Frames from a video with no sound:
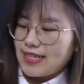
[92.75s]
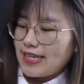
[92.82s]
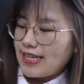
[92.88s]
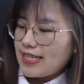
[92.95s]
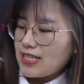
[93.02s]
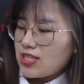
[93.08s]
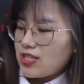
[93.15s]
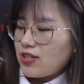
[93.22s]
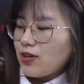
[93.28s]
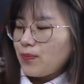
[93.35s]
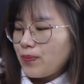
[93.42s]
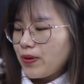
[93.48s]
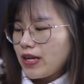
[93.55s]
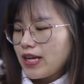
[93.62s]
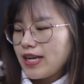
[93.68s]

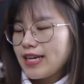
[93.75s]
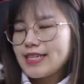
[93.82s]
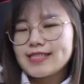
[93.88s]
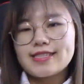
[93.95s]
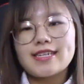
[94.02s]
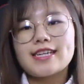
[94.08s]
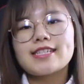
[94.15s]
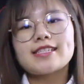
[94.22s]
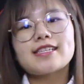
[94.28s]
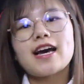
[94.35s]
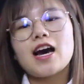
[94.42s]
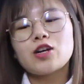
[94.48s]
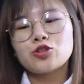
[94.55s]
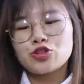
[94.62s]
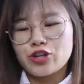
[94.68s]

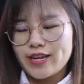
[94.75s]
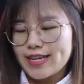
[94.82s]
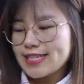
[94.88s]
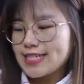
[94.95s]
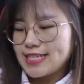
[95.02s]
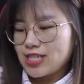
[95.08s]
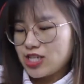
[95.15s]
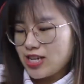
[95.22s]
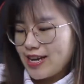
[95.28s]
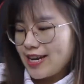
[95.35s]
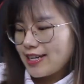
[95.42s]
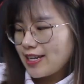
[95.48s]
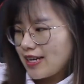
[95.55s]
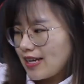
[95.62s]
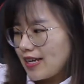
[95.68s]
TGP600
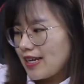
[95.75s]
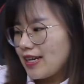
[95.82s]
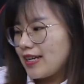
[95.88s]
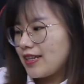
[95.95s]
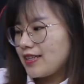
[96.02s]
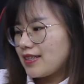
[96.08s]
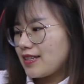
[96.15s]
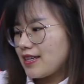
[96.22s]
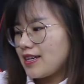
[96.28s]
GEMINI.